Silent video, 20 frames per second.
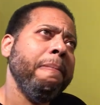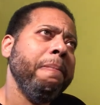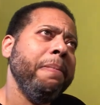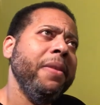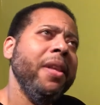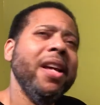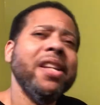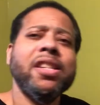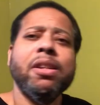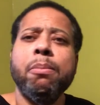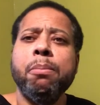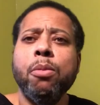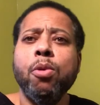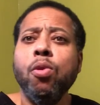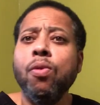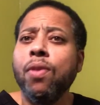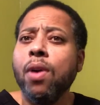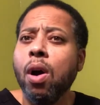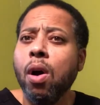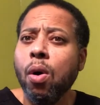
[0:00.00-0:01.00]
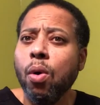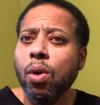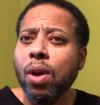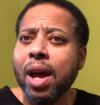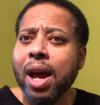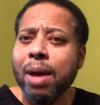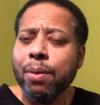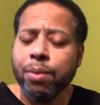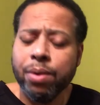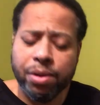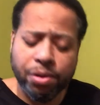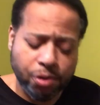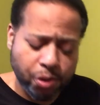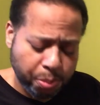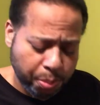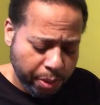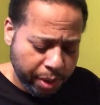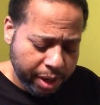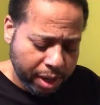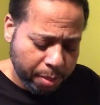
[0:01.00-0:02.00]
doesn't move a whole lot when you
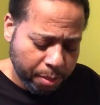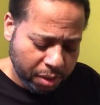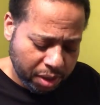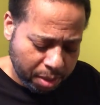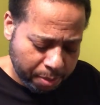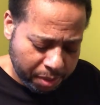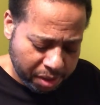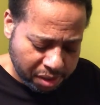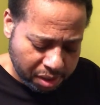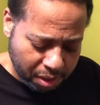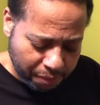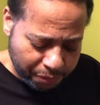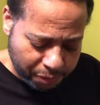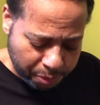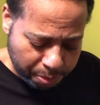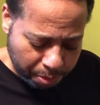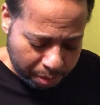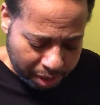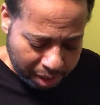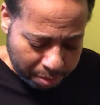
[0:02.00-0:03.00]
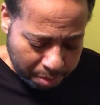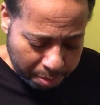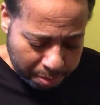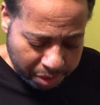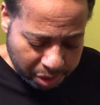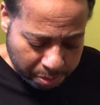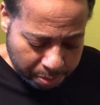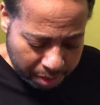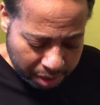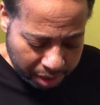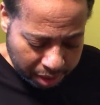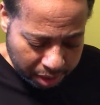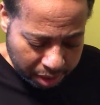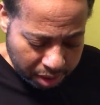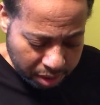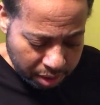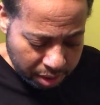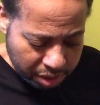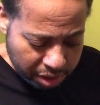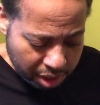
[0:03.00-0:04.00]
spray it. I'm gonna give myself a spray. I'm gonna be smelling
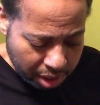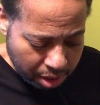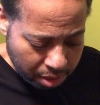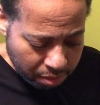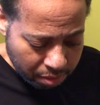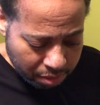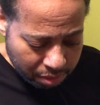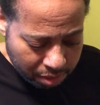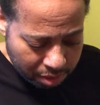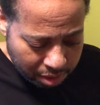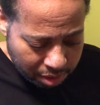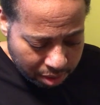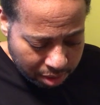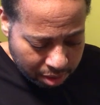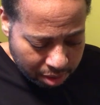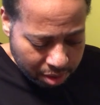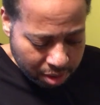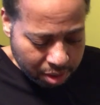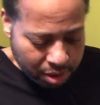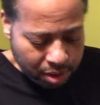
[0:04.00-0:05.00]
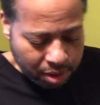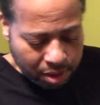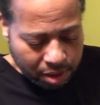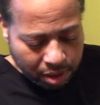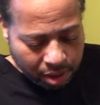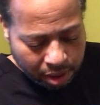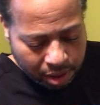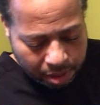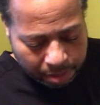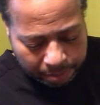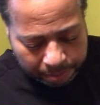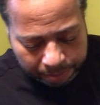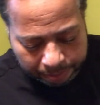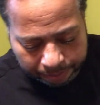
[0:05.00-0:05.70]
good, y'all. Um,